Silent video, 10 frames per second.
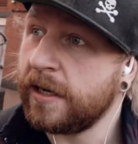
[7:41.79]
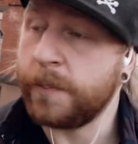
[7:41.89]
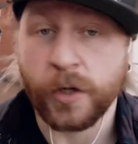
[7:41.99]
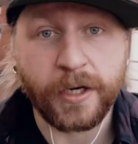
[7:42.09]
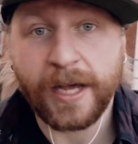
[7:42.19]

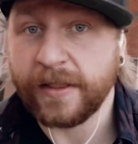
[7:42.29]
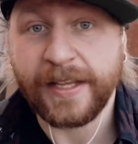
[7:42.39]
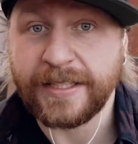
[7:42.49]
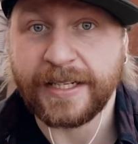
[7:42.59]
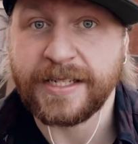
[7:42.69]
But yeah,
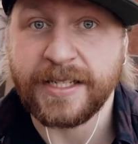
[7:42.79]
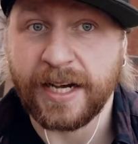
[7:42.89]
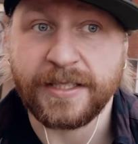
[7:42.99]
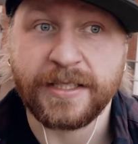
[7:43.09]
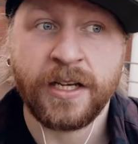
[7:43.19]
these
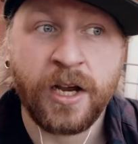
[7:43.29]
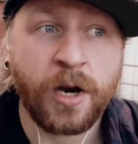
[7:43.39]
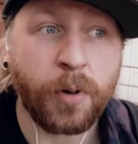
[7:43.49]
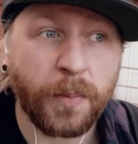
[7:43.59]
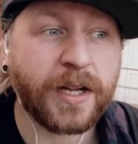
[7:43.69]
exercises
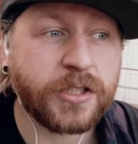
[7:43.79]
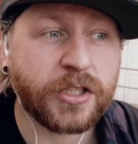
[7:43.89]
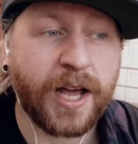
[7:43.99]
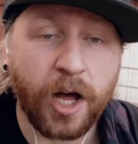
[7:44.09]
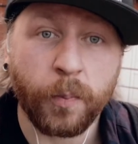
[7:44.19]
probably actually
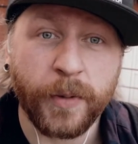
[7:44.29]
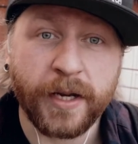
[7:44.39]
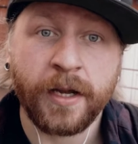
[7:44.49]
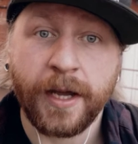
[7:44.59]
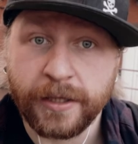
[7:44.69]
going to help
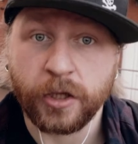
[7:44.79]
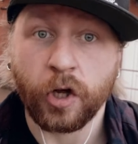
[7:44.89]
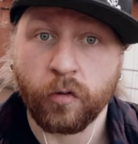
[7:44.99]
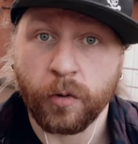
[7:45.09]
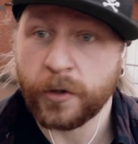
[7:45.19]
me in the
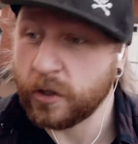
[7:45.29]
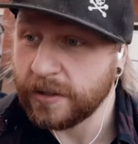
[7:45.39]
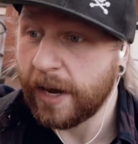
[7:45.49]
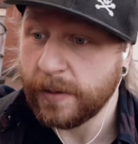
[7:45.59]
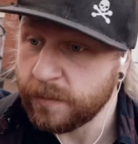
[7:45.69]
long run because
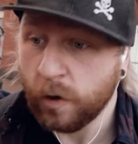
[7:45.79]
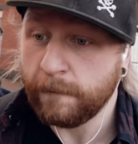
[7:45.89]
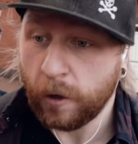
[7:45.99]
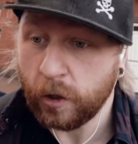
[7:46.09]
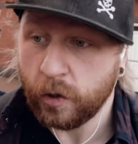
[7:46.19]
now it's more
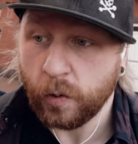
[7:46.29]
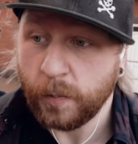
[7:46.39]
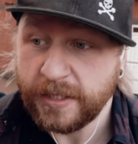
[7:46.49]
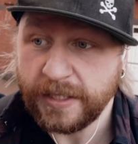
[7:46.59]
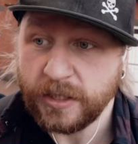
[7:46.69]
volume.
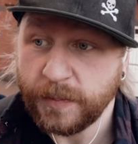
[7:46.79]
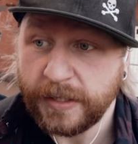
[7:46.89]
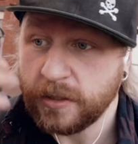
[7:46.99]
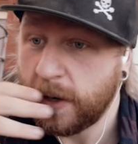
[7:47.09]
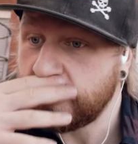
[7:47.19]
It teaches me
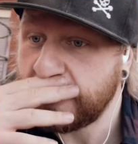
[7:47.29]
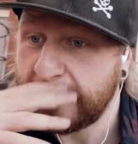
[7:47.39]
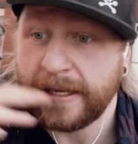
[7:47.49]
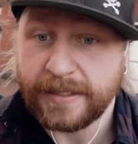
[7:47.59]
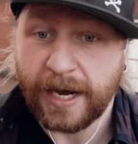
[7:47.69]
to actually
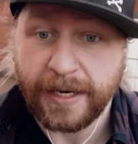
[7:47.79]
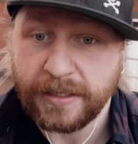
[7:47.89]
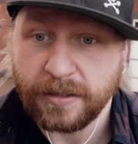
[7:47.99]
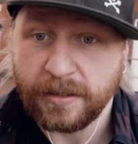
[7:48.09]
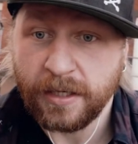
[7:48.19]
get
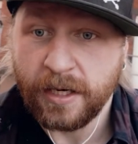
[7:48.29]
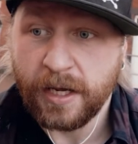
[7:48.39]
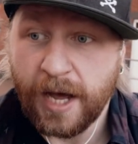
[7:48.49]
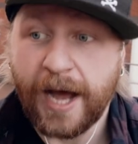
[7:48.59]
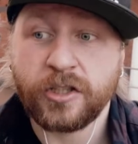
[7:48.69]
tight and
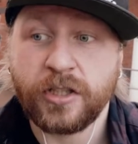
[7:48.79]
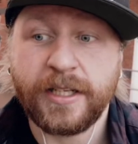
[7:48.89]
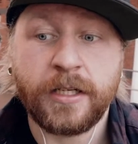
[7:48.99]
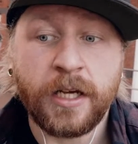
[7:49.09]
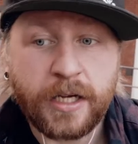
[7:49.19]

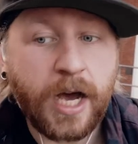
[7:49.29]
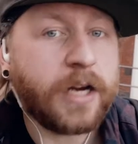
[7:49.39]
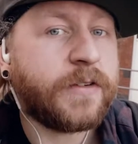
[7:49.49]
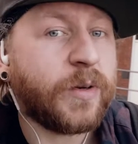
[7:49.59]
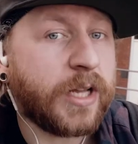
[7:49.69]
actually
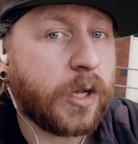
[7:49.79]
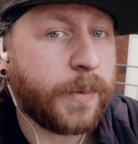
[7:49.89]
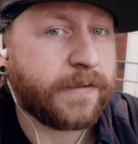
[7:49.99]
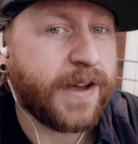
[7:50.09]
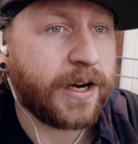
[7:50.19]
kind of do a little
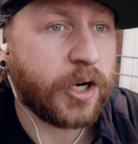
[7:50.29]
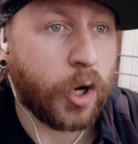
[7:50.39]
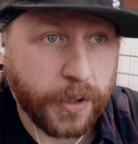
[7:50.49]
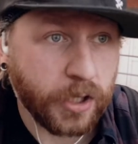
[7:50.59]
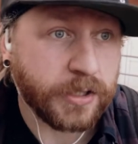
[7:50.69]
bit of
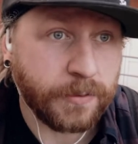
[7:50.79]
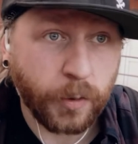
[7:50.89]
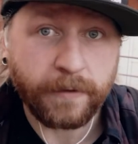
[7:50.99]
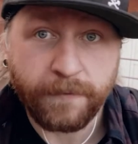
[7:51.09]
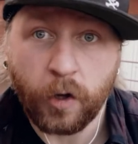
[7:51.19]
cardio because I'm
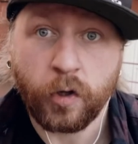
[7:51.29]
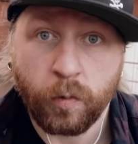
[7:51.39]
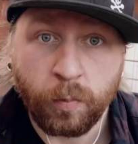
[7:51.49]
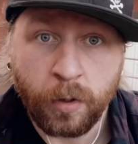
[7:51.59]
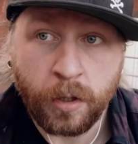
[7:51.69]
doing
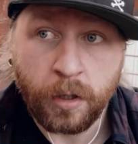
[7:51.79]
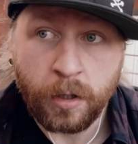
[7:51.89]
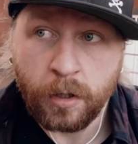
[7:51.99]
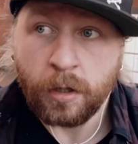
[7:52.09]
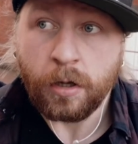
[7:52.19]
volume
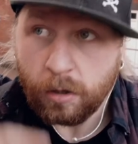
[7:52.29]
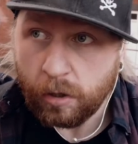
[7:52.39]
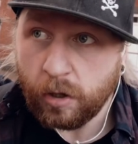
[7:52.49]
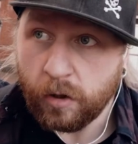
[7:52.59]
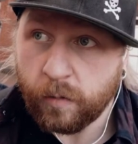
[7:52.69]

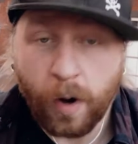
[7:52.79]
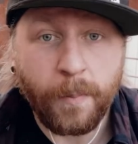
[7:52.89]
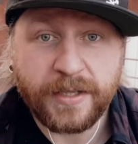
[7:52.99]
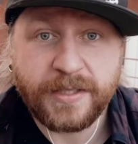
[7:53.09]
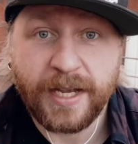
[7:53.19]
throughout
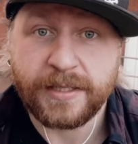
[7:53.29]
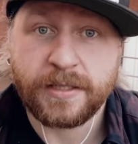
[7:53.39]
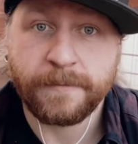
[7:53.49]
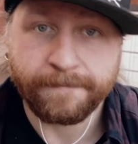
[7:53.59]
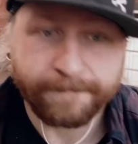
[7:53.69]
my sets.